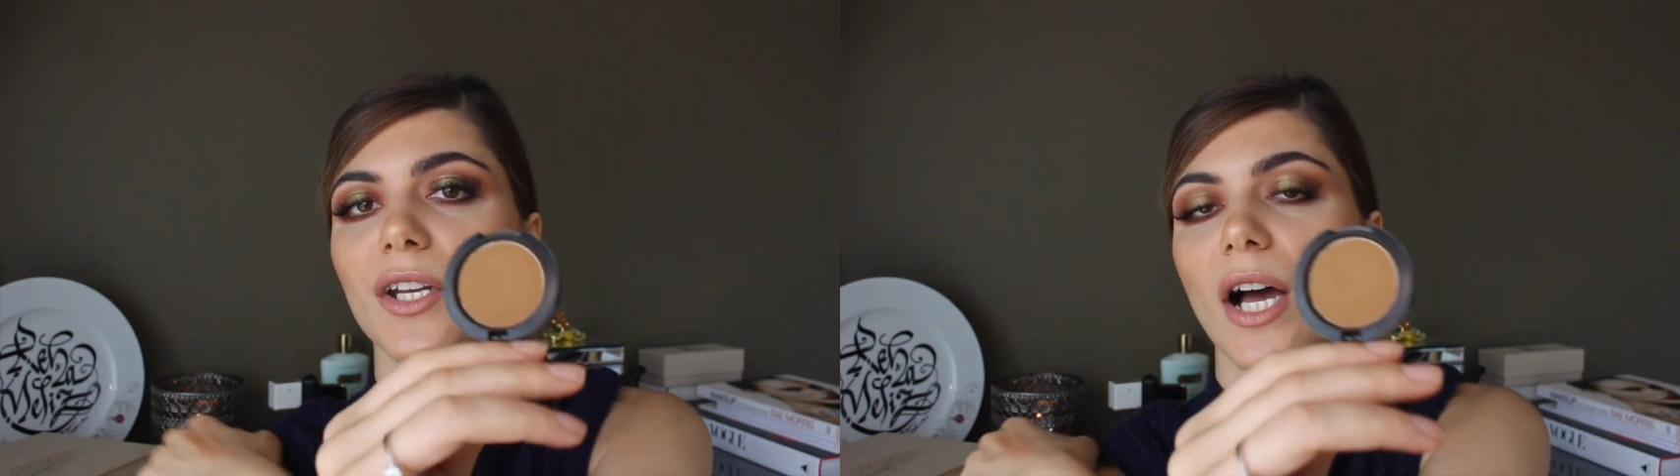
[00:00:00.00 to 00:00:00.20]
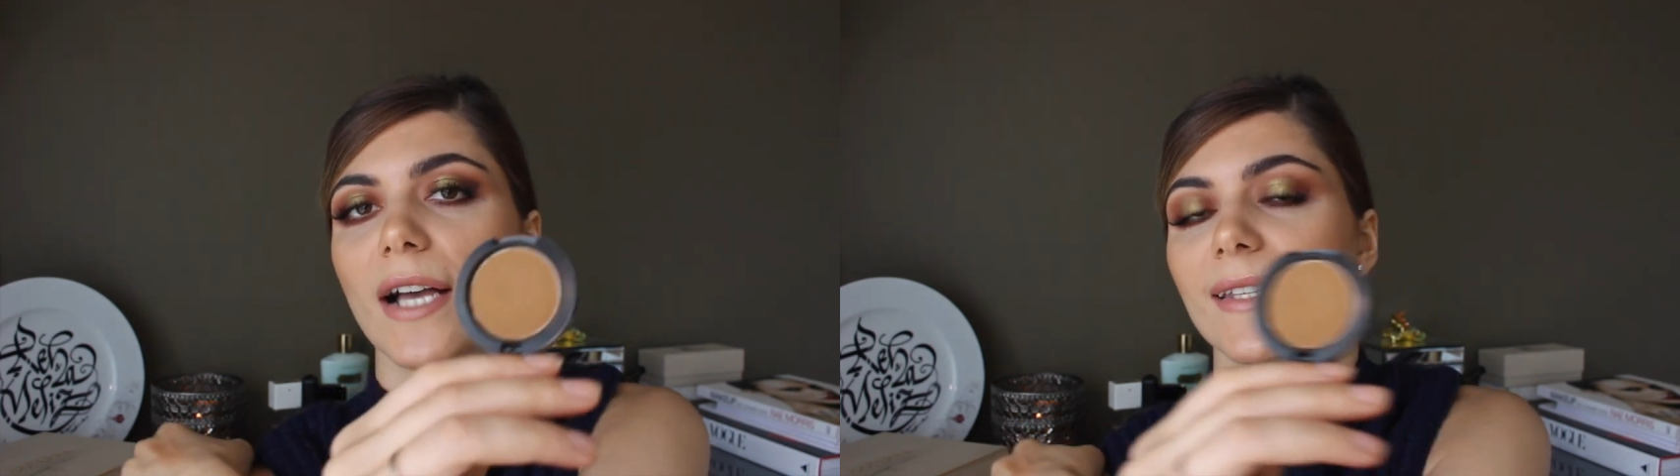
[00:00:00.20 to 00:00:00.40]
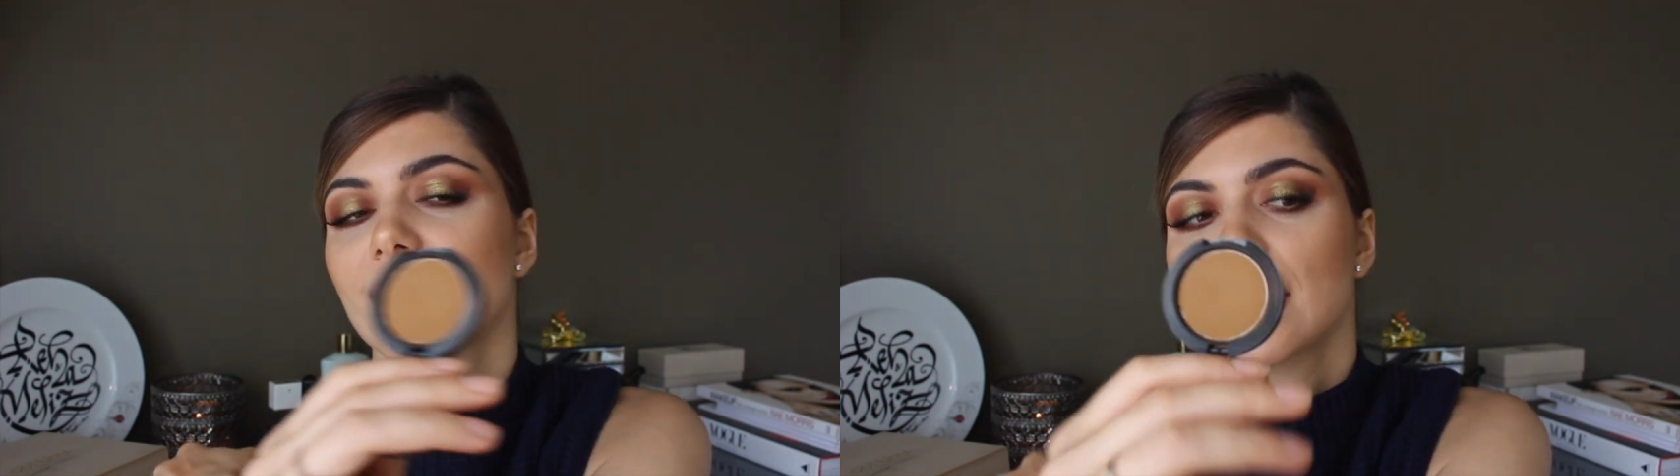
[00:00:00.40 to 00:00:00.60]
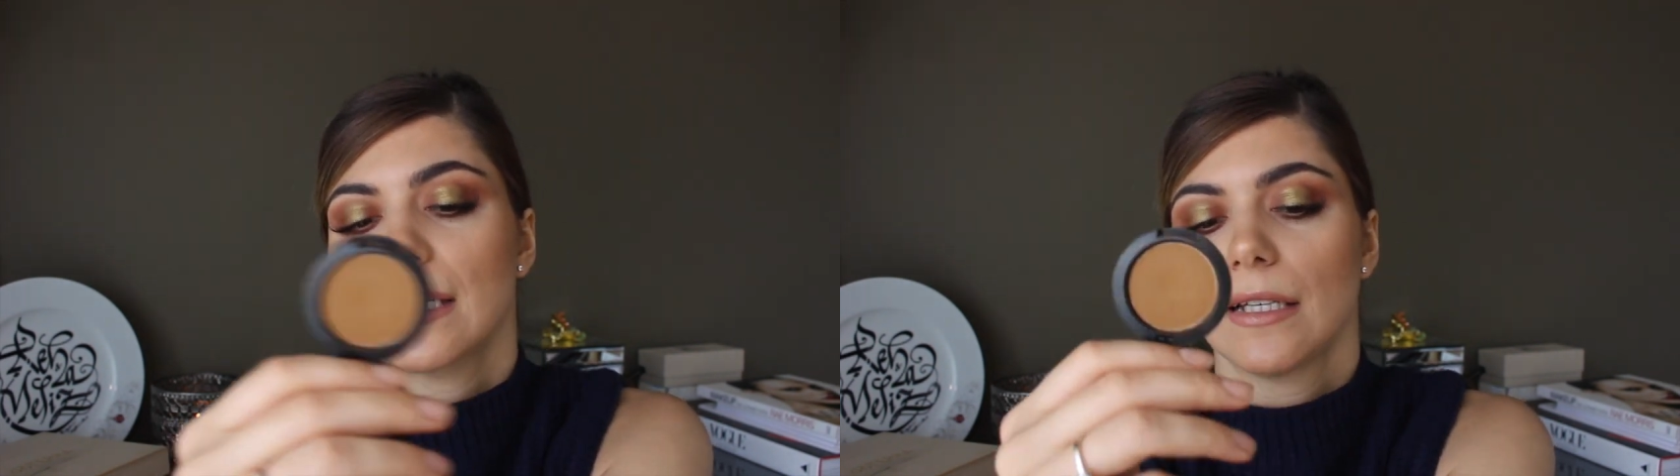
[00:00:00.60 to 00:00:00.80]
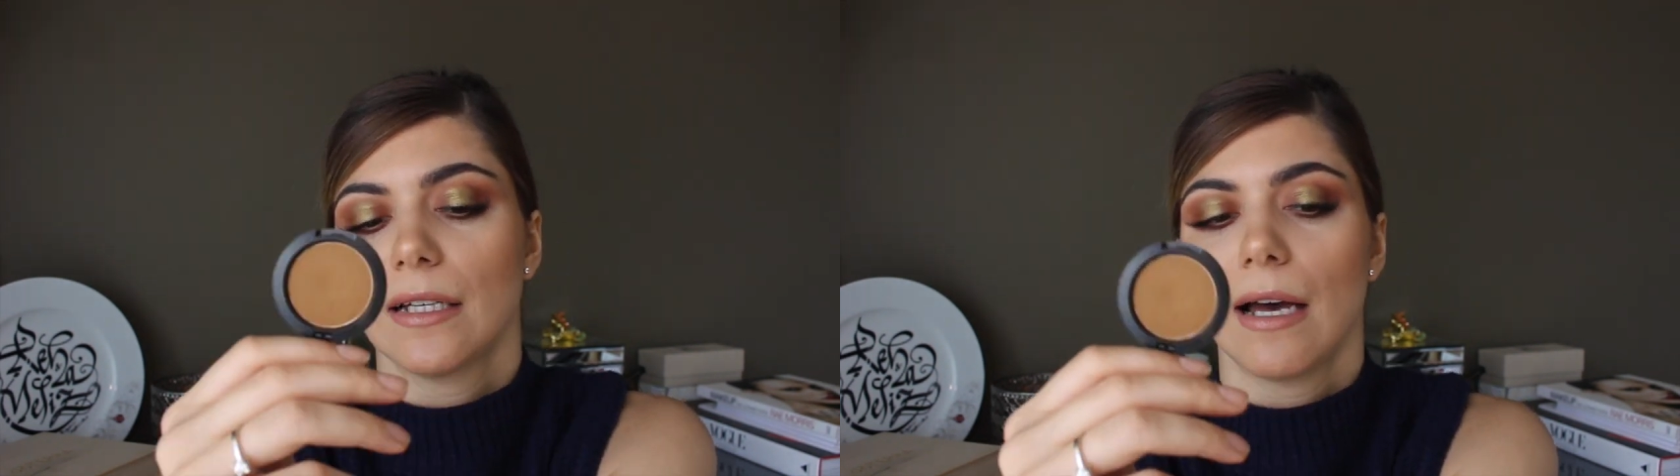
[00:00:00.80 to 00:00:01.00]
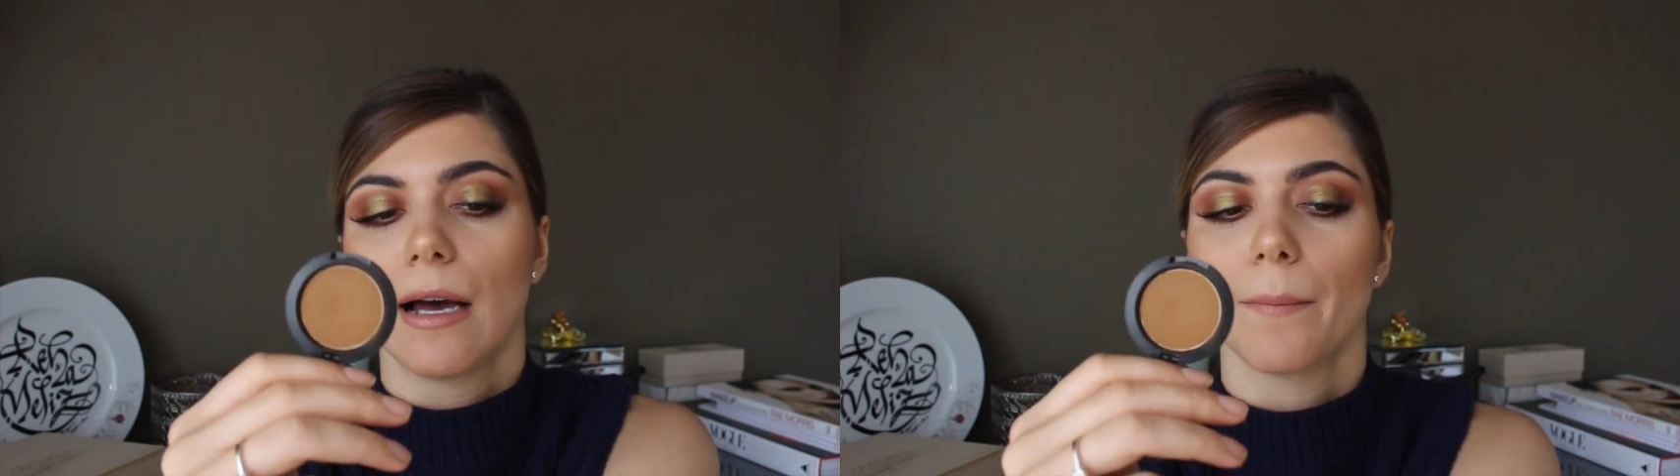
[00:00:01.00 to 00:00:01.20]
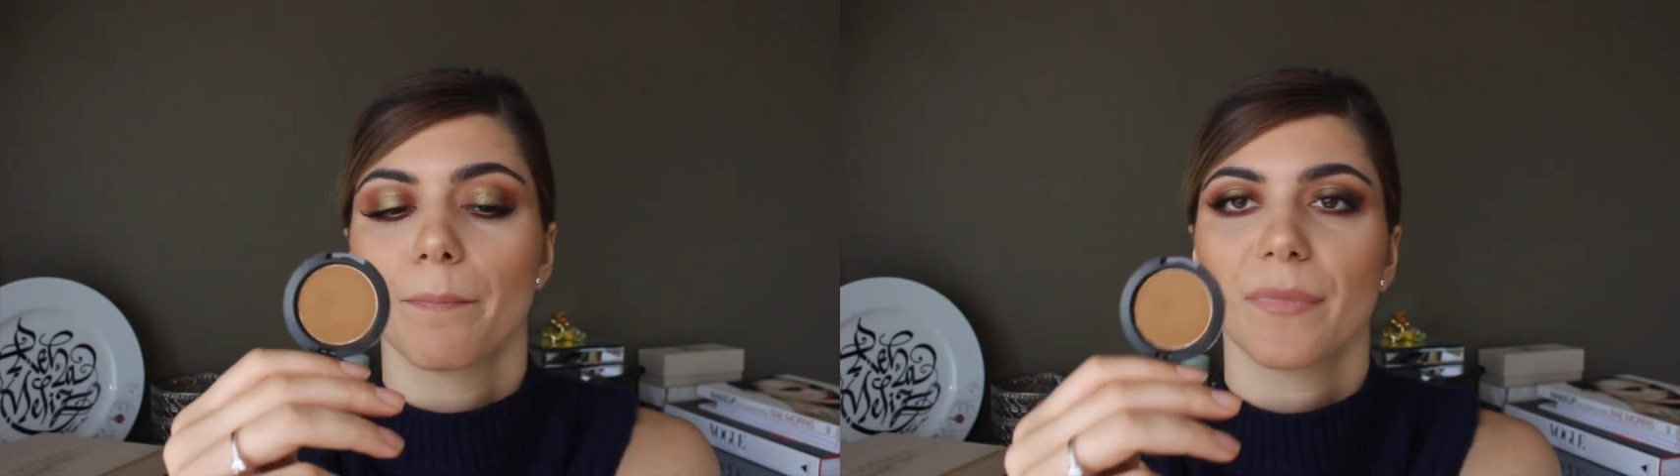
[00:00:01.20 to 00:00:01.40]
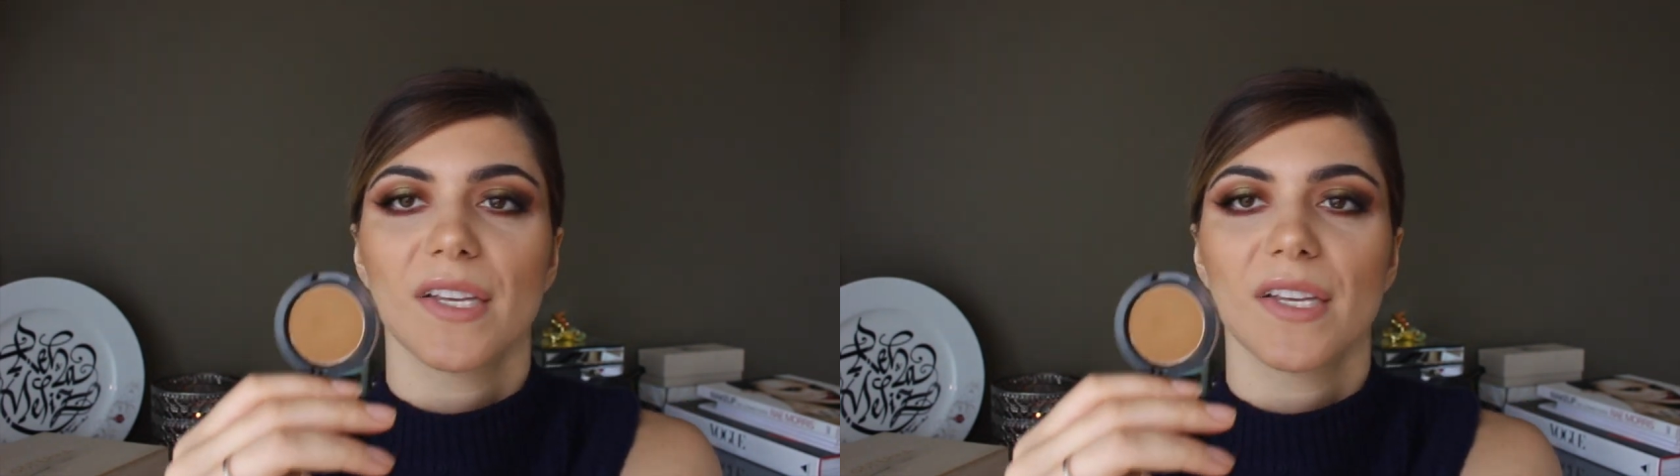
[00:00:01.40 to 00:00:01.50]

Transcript: nice to